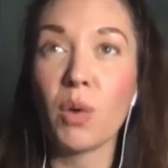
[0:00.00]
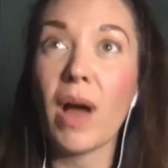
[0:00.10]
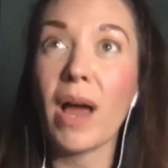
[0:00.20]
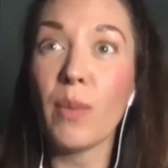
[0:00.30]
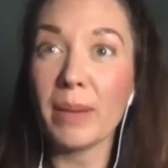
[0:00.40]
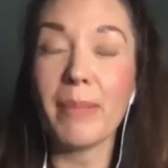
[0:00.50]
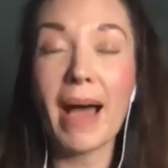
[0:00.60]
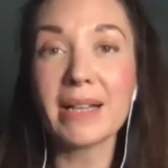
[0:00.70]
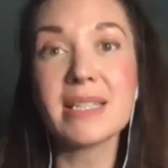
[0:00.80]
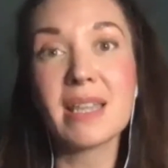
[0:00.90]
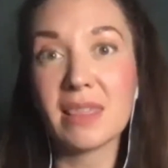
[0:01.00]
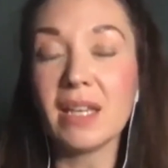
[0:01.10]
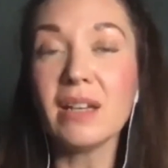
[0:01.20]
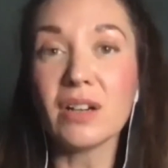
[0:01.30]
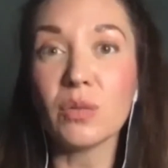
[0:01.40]
Why I went back to
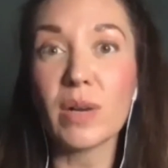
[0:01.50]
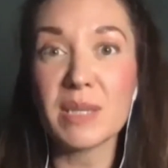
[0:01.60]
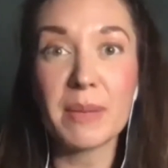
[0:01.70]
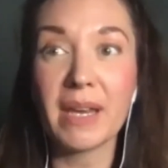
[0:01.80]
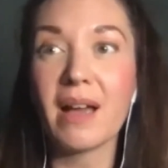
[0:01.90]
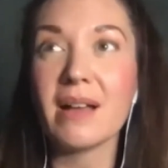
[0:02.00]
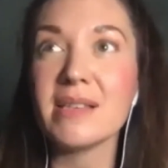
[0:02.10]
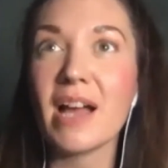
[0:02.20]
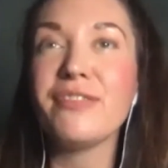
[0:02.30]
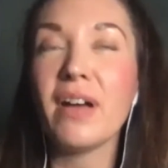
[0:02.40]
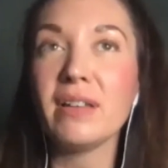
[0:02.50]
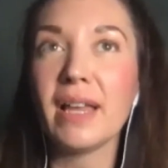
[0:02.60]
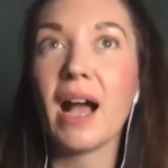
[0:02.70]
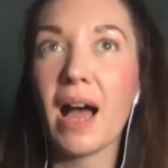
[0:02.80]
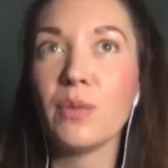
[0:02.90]
theater was because I felt
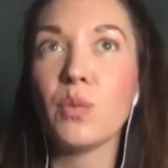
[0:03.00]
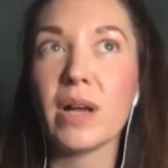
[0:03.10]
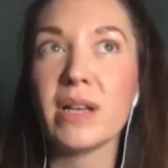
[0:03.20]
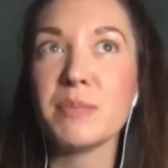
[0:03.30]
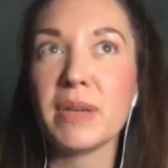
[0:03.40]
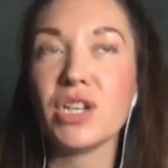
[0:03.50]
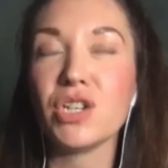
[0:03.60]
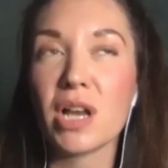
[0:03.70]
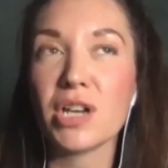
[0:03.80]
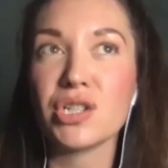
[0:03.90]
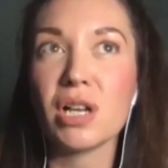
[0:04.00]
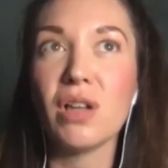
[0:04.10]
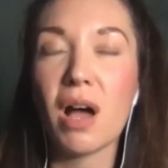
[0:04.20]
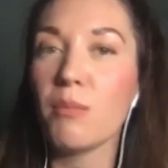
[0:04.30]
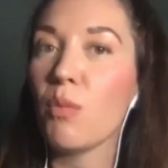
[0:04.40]
like I was being judged a
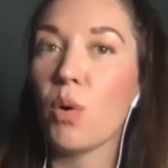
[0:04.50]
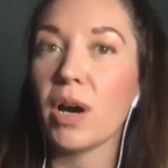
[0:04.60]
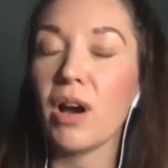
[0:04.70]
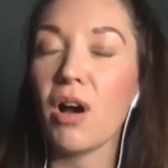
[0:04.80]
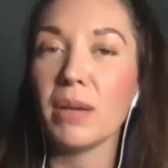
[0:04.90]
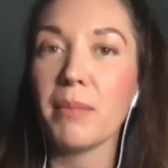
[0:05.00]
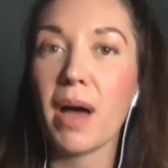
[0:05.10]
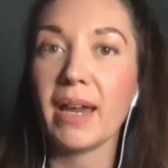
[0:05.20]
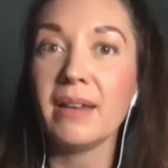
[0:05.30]
lot more on my